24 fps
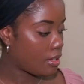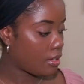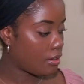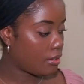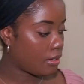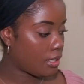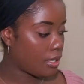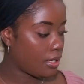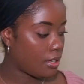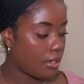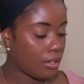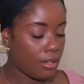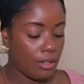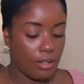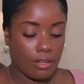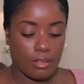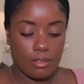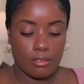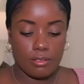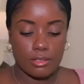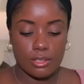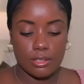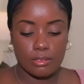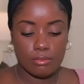okay
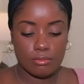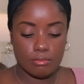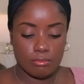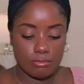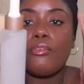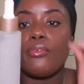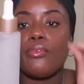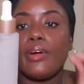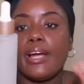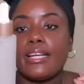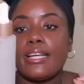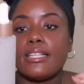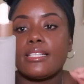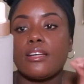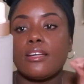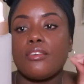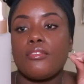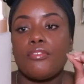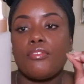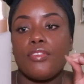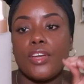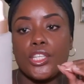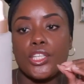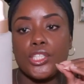right
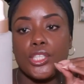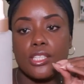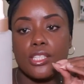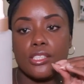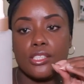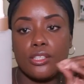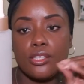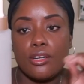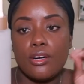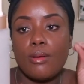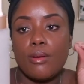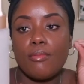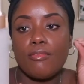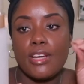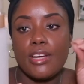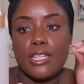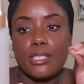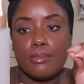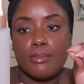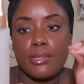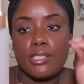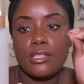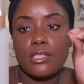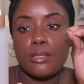facial serum
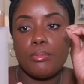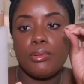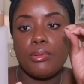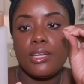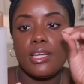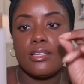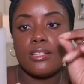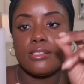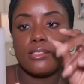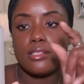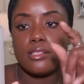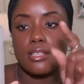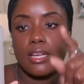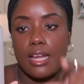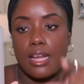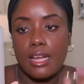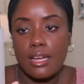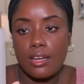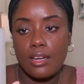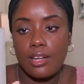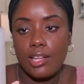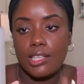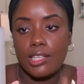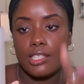vitamin c plus
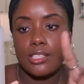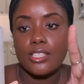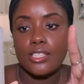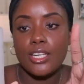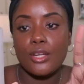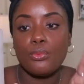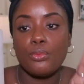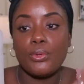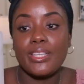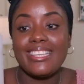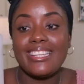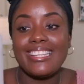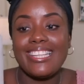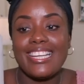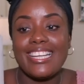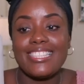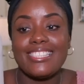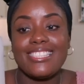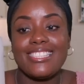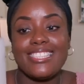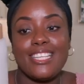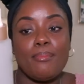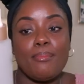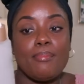collagen with Dead
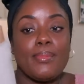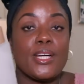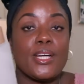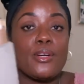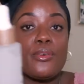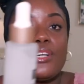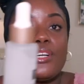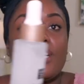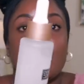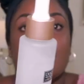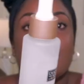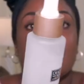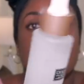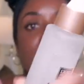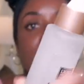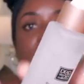Sea Minerals